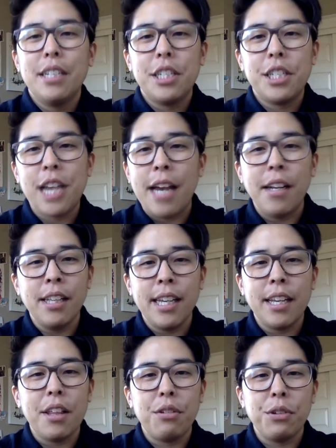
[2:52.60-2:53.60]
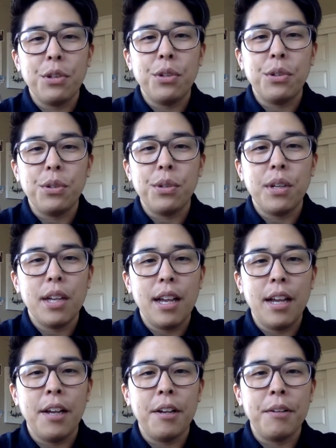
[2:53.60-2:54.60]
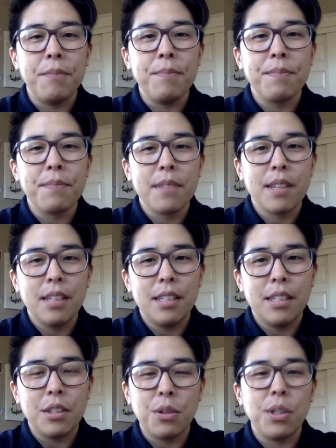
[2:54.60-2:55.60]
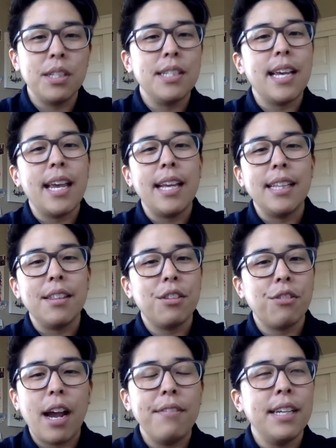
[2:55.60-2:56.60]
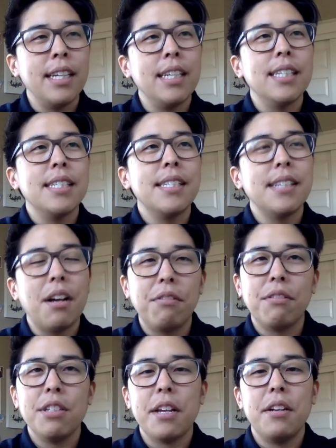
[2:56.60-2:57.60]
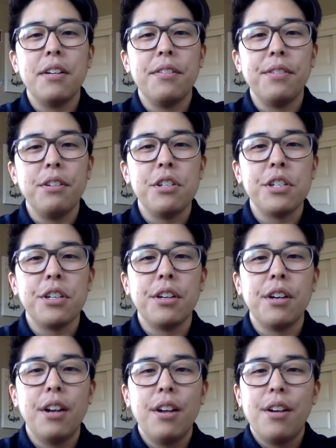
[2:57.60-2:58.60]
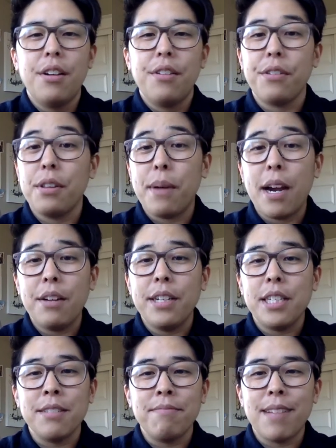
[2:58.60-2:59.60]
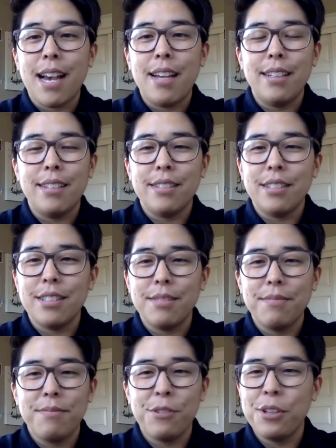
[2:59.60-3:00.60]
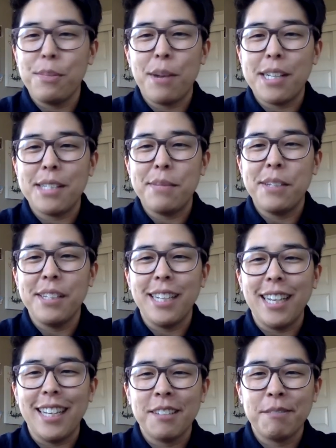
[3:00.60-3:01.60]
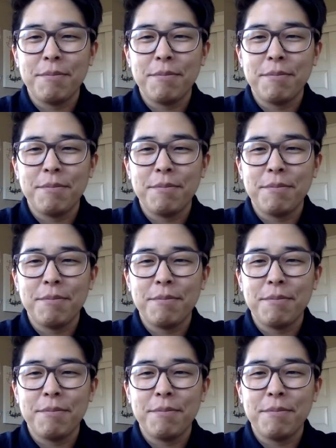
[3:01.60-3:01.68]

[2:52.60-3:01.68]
channeling it through um, towards a thriving self regenerative future for the bioregion that is full of possibility.